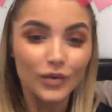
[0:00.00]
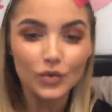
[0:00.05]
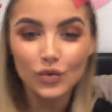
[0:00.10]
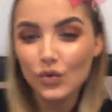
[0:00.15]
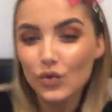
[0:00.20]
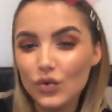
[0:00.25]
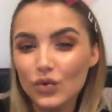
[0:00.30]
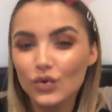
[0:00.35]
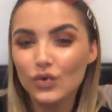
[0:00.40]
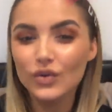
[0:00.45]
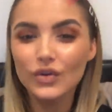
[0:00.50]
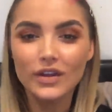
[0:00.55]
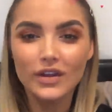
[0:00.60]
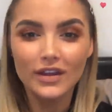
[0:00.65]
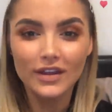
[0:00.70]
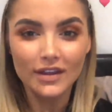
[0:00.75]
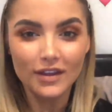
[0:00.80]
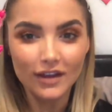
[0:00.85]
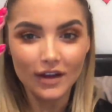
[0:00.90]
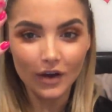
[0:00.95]
Ooh,
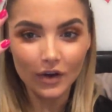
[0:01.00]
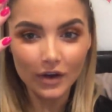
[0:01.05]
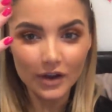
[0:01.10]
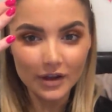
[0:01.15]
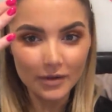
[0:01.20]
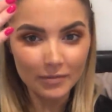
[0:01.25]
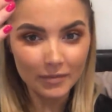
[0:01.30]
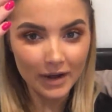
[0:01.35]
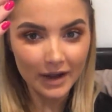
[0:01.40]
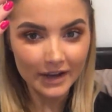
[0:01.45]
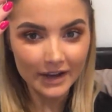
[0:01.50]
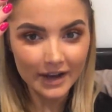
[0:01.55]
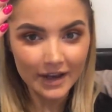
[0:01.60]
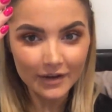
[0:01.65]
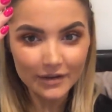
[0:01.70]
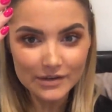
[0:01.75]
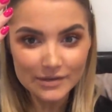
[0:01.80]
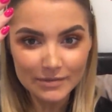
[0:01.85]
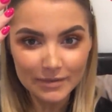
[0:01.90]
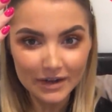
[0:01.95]
oh look, my
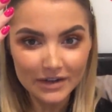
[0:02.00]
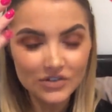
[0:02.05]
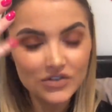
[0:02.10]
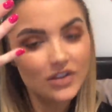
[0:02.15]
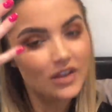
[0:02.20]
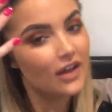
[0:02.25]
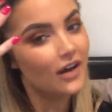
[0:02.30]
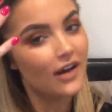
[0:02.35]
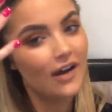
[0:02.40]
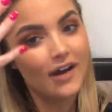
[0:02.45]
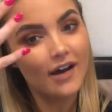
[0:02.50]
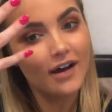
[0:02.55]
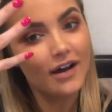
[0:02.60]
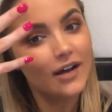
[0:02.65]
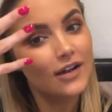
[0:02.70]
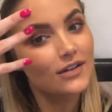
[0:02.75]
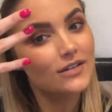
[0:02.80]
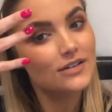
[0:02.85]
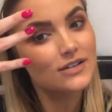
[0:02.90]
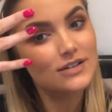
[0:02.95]
nails match the
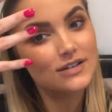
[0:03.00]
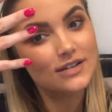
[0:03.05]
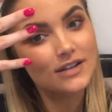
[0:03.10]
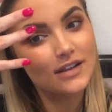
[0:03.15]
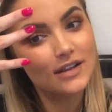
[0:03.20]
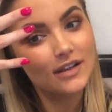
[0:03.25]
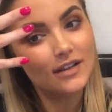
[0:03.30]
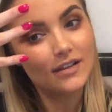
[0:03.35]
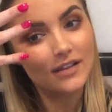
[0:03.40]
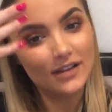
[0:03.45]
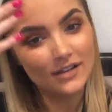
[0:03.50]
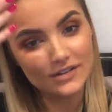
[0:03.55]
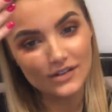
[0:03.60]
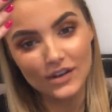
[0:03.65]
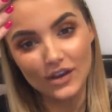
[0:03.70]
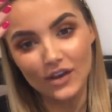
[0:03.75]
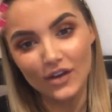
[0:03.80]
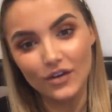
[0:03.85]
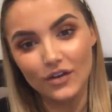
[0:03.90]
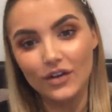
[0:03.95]
hearts. That's
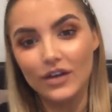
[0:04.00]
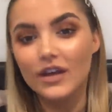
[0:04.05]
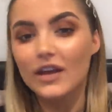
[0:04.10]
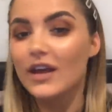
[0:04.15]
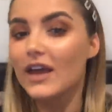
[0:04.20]
cute.